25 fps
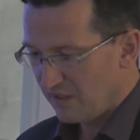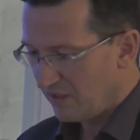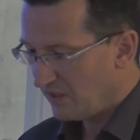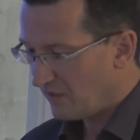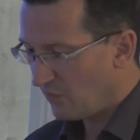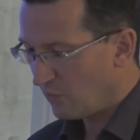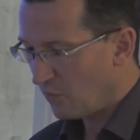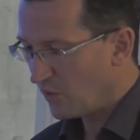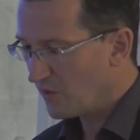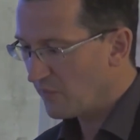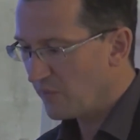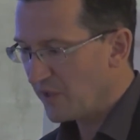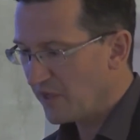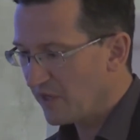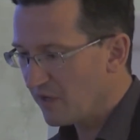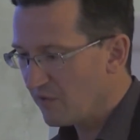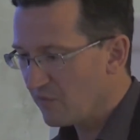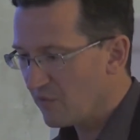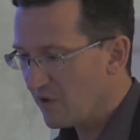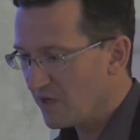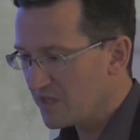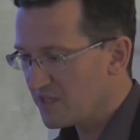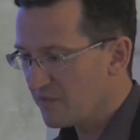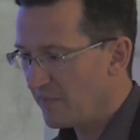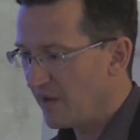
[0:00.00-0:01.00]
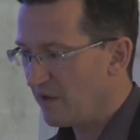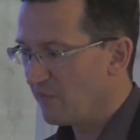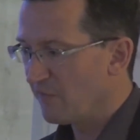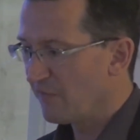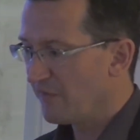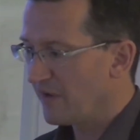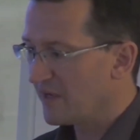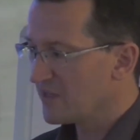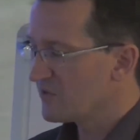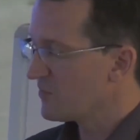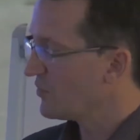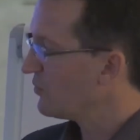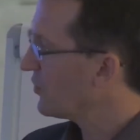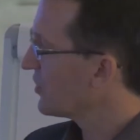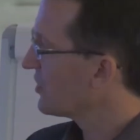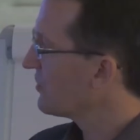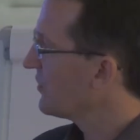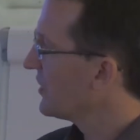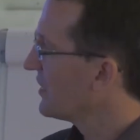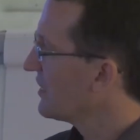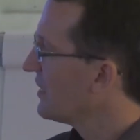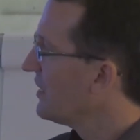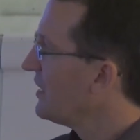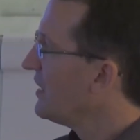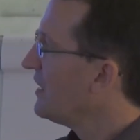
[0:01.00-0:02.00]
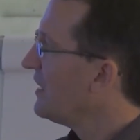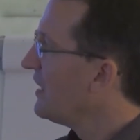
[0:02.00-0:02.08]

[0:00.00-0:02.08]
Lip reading: What am I going to write about on Facebook? What am I?